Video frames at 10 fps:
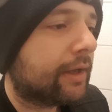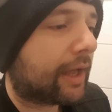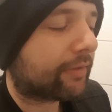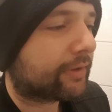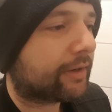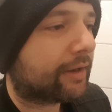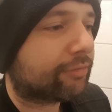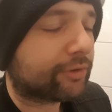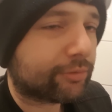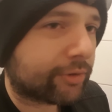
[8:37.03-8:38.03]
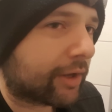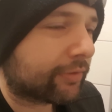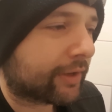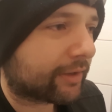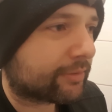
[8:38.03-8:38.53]
And then after you've
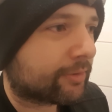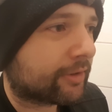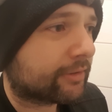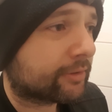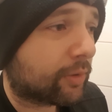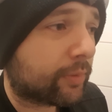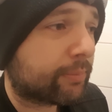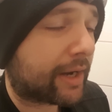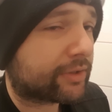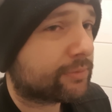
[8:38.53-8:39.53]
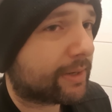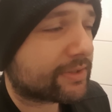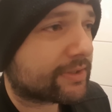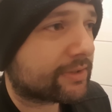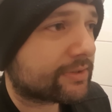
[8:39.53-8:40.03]
done that, going back to
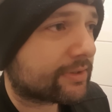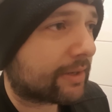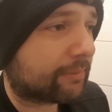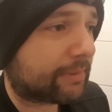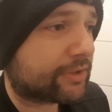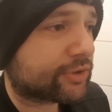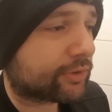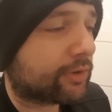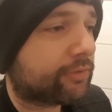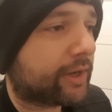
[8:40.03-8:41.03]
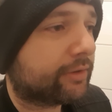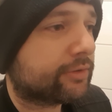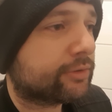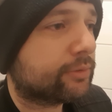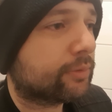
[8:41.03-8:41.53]
basics and make sure
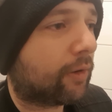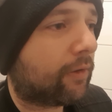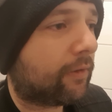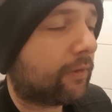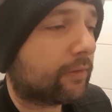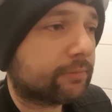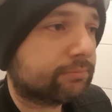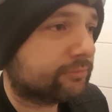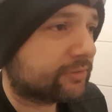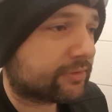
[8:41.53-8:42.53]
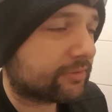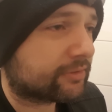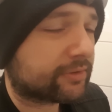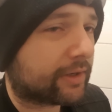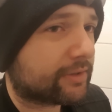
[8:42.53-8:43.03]
that you are
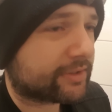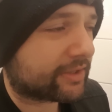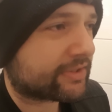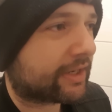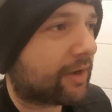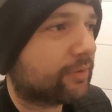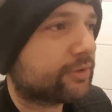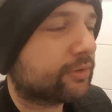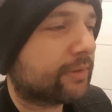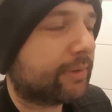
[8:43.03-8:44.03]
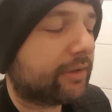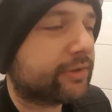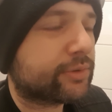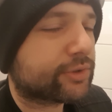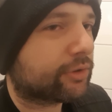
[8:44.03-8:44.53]
testing out your
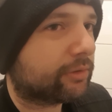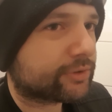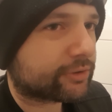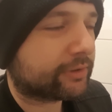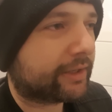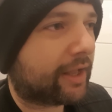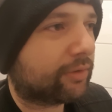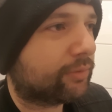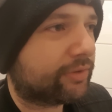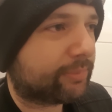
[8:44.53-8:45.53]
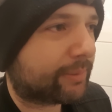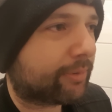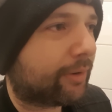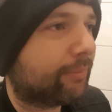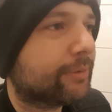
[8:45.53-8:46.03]
ability to solve certain algorithmic
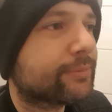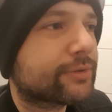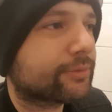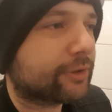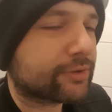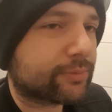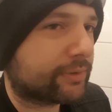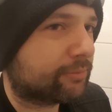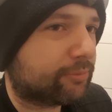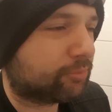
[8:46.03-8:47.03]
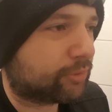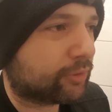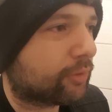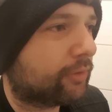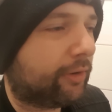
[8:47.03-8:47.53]
problems just with
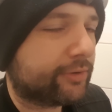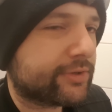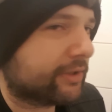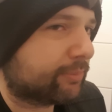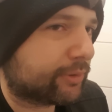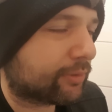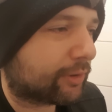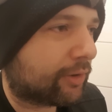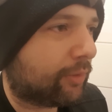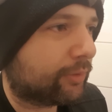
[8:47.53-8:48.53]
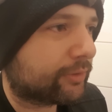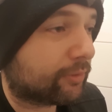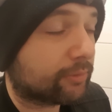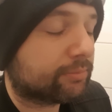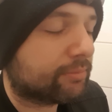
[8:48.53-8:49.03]
pure logic, pure code,
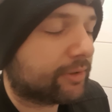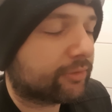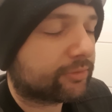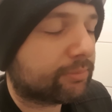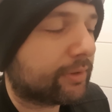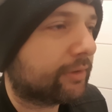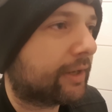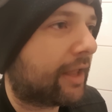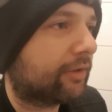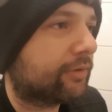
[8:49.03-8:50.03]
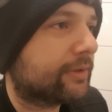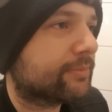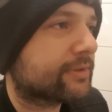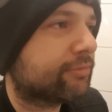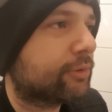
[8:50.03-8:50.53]
or just building
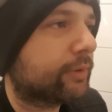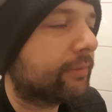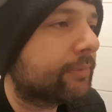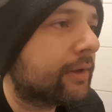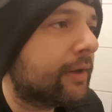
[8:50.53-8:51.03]
algorithms, if you will.